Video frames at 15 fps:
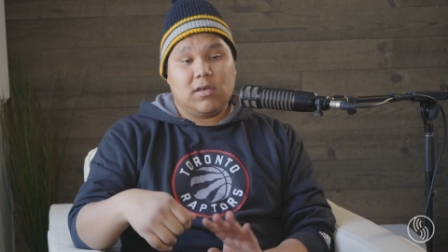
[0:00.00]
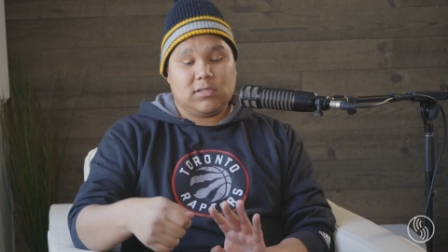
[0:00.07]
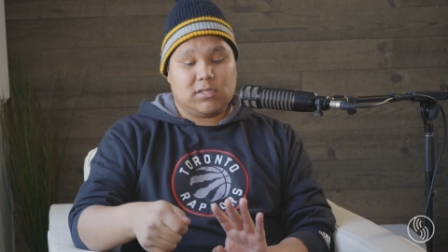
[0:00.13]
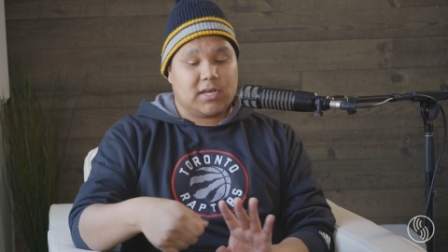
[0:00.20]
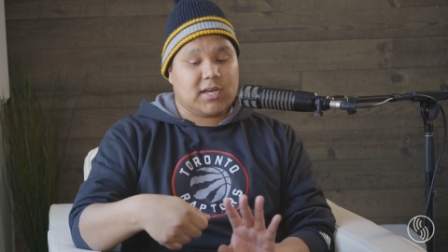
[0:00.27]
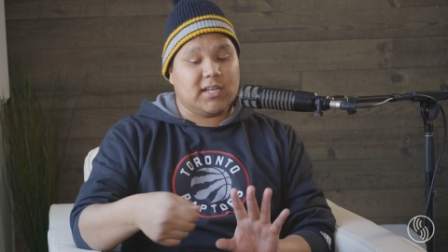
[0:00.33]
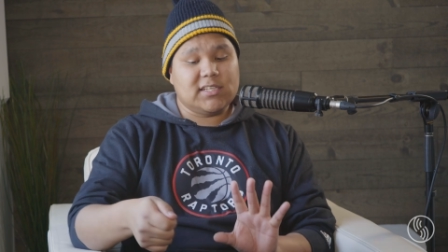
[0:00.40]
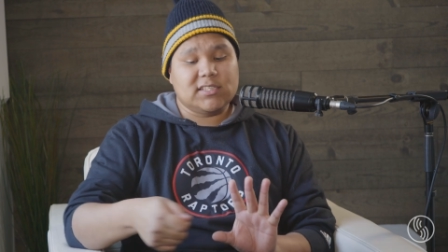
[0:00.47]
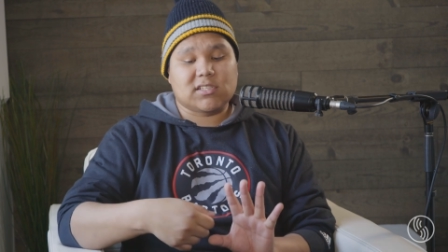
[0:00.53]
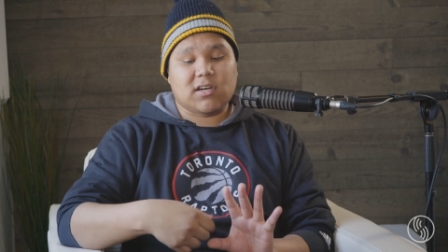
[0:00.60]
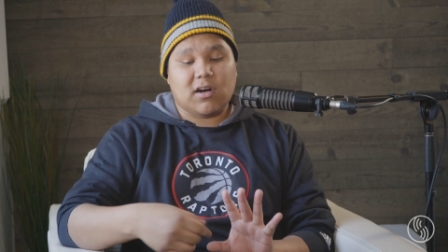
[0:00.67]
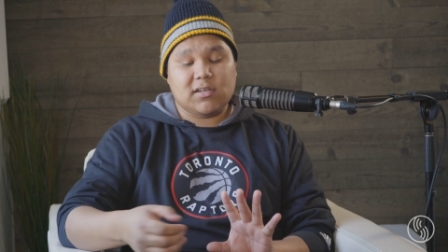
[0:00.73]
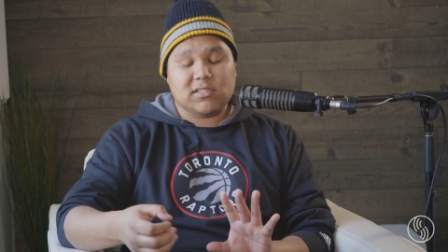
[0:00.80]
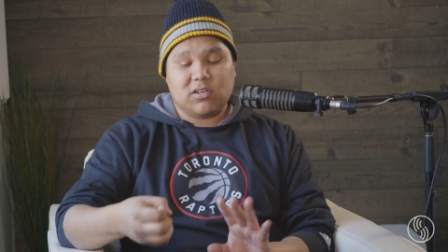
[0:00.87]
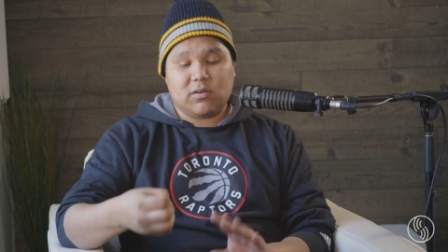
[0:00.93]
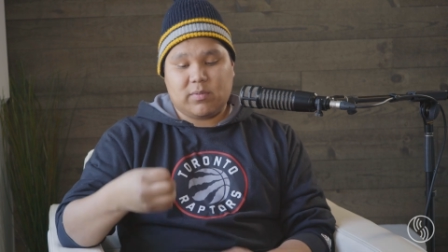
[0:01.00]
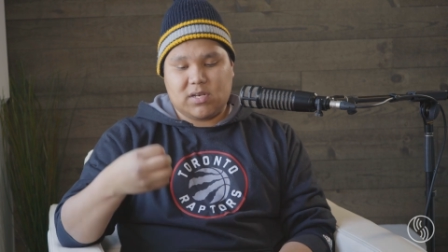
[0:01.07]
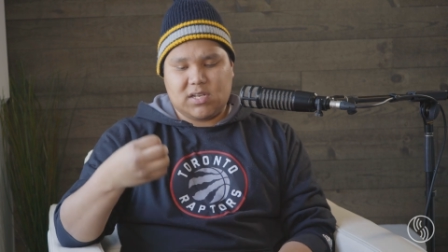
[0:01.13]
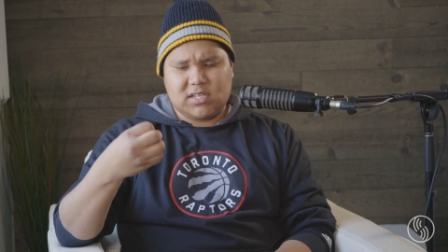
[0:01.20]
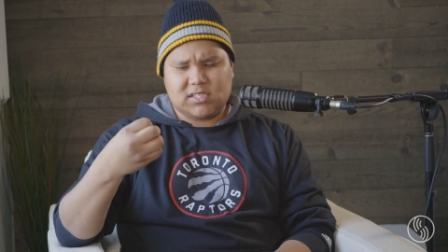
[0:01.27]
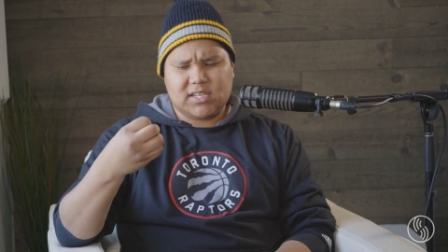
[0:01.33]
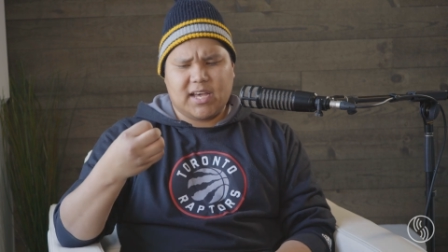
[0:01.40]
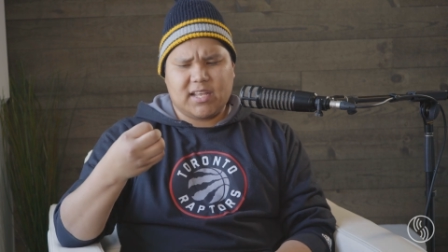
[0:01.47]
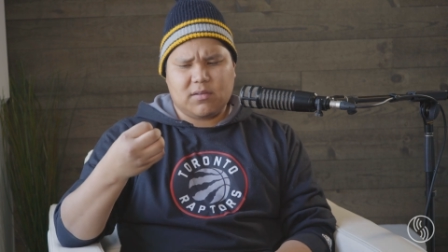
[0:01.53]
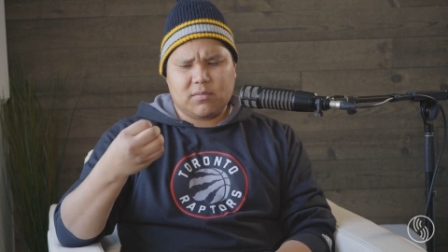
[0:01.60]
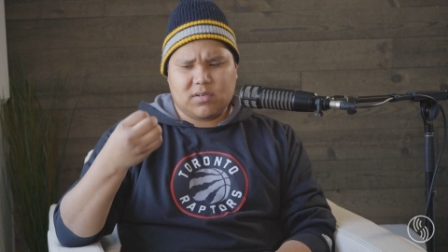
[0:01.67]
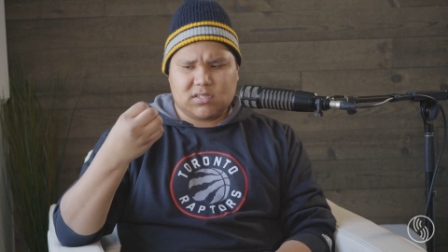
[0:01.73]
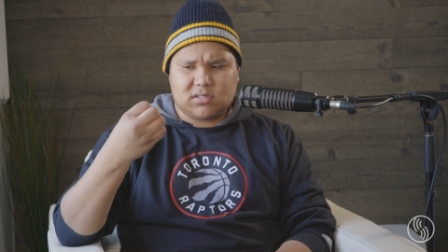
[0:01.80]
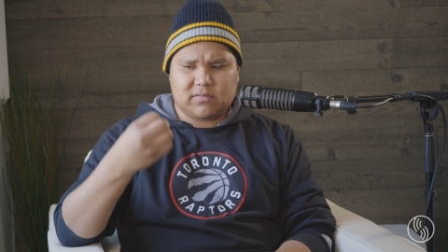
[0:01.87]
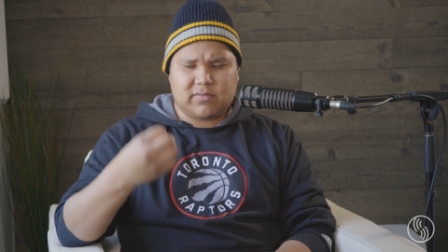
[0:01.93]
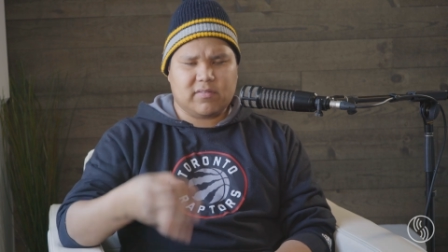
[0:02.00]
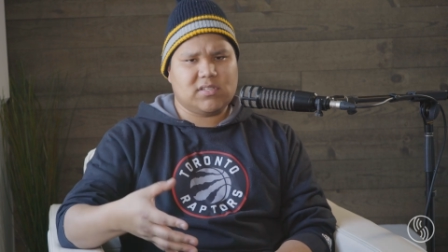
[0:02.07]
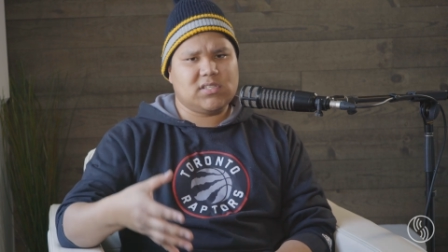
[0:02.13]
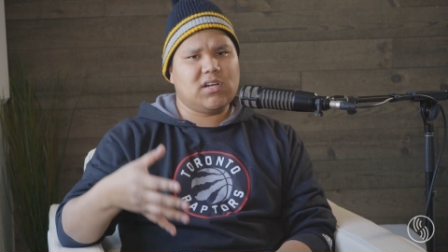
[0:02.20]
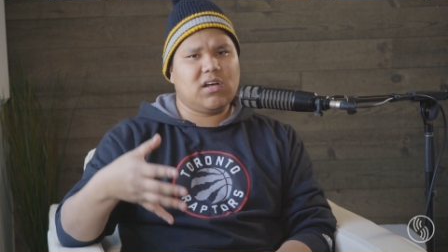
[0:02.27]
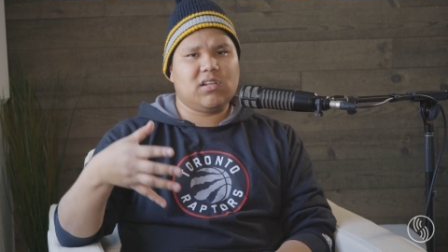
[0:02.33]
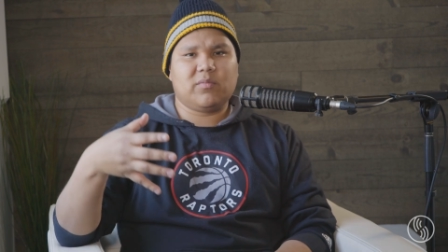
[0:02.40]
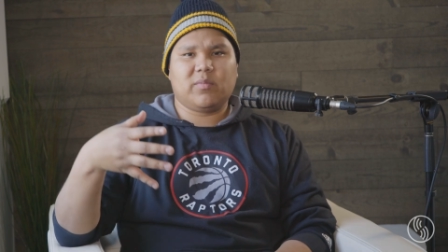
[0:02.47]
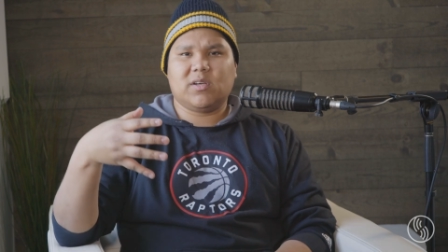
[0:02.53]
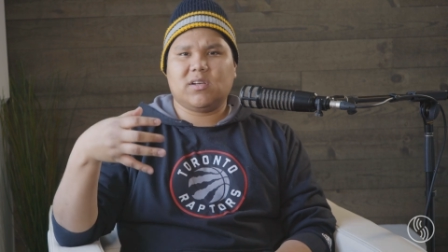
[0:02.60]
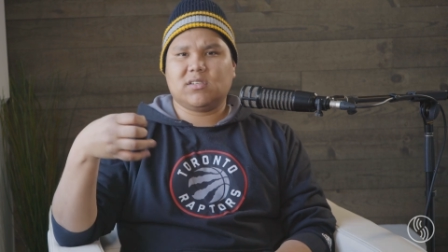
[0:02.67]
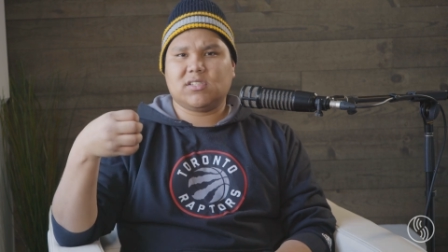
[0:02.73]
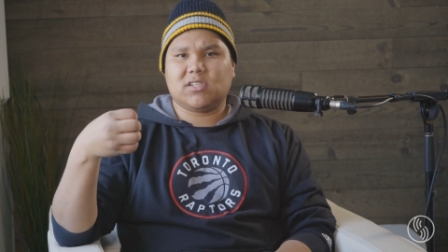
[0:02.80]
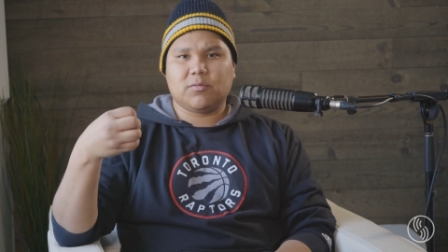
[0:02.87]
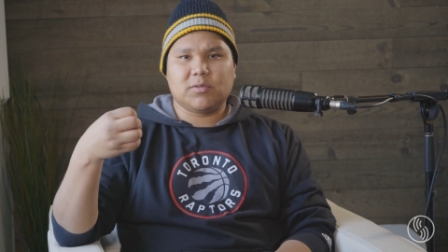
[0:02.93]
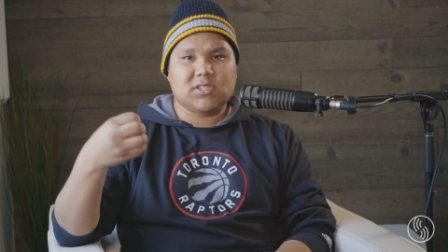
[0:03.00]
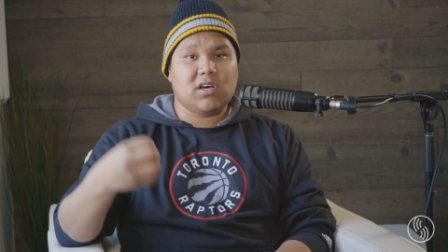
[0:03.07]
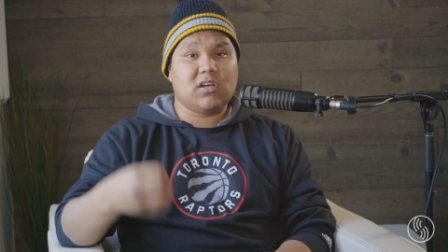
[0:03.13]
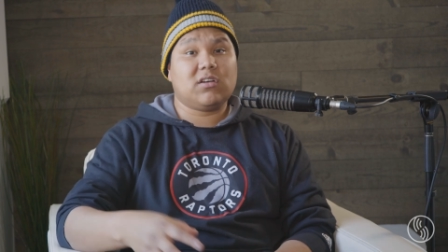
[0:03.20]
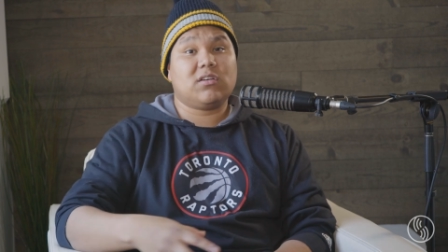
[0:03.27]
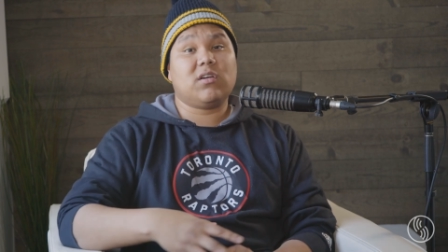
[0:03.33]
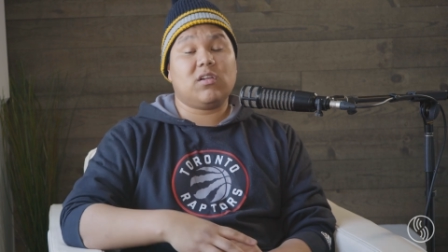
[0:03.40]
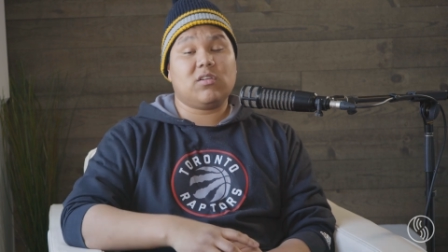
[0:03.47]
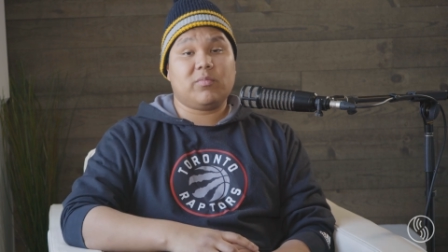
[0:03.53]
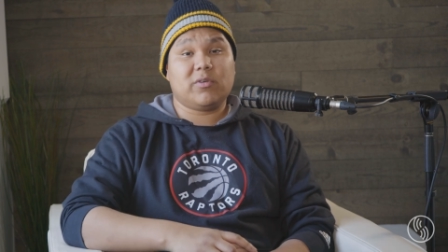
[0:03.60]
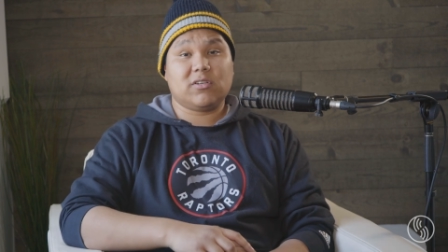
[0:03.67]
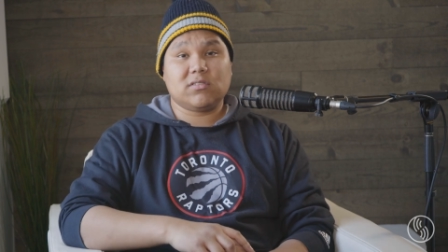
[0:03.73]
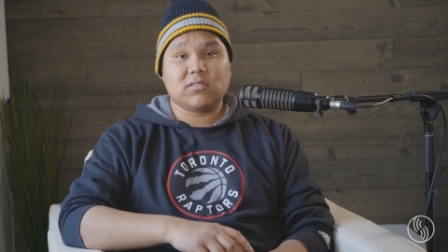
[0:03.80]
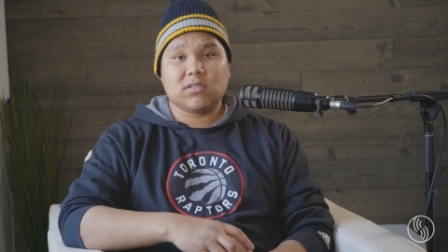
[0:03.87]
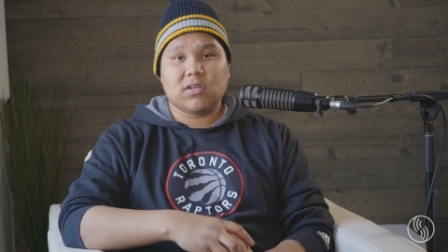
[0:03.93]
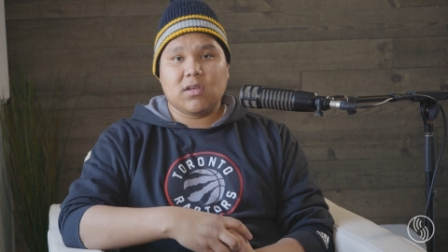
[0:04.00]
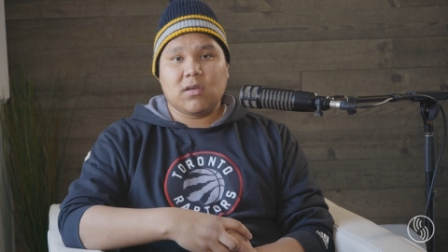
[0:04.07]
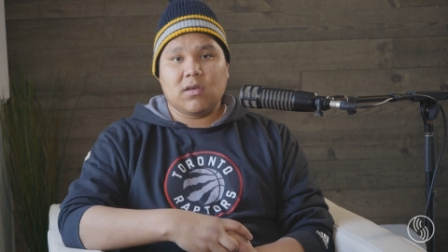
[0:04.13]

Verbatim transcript: So I cut these cards open. Inside them, there's $50 bills, and there was $100 bills.